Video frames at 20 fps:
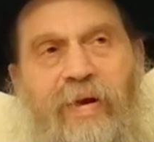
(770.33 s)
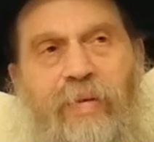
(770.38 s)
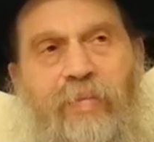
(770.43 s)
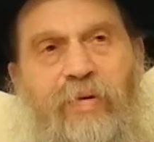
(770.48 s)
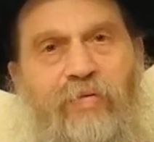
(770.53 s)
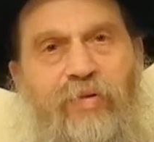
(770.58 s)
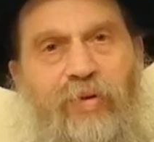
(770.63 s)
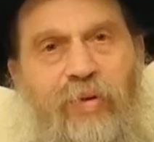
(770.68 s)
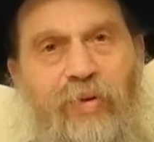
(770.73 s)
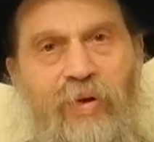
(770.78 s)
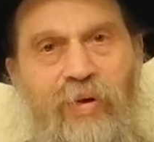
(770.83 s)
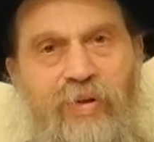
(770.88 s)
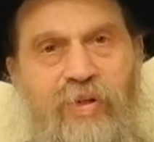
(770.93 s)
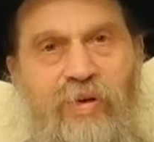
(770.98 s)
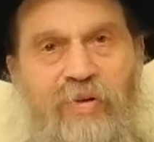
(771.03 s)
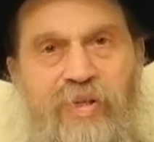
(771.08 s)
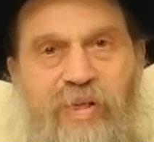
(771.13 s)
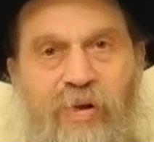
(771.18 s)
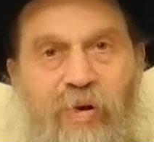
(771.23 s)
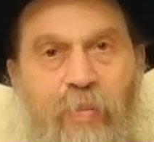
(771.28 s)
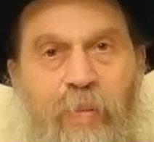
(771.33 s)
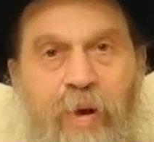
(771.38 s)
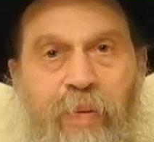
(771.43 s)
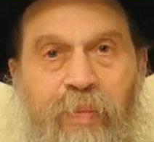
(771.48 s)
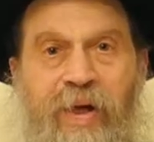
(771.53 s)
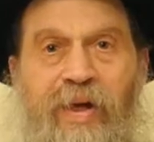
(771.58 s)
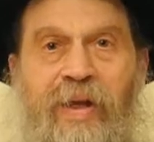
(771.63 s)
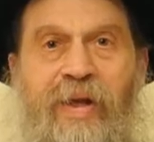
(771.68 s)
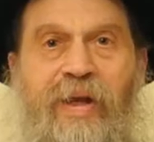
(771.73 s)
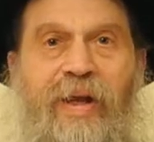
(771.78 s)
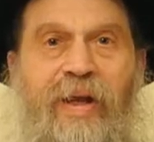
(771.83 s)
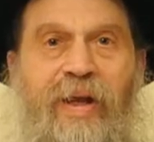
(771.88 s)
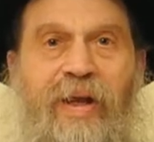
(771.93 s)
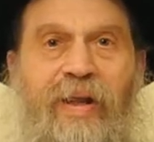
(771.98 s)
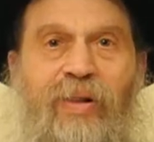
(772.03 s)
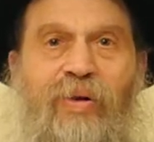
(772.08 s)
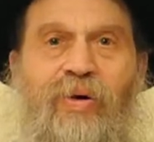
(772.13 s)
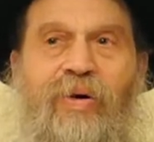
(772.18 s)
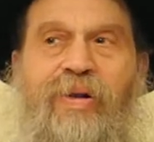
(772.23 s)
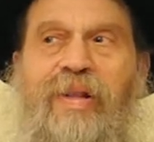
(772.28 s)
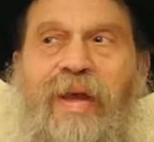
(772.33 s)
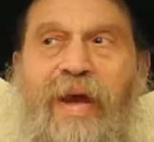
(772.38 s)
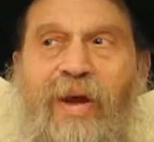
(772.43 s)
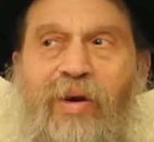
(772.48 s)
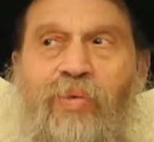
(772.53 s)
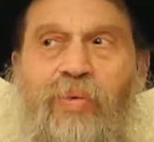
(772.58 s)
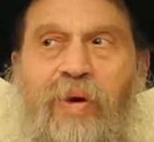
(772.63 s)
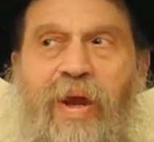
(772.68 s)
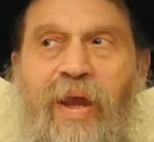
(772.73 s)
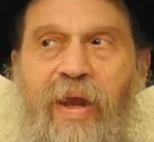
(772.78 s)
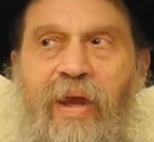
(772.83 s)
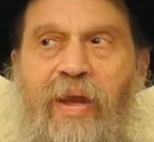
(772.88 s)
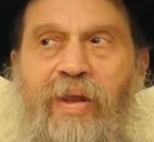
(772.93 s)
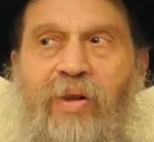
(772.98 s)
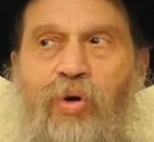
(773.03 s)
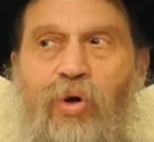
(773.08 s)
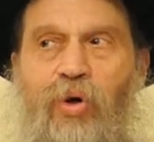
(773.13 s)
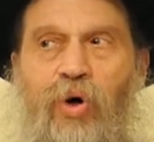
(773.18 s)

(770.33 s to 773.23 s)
I mean, for those of us that remember, it looked like rain,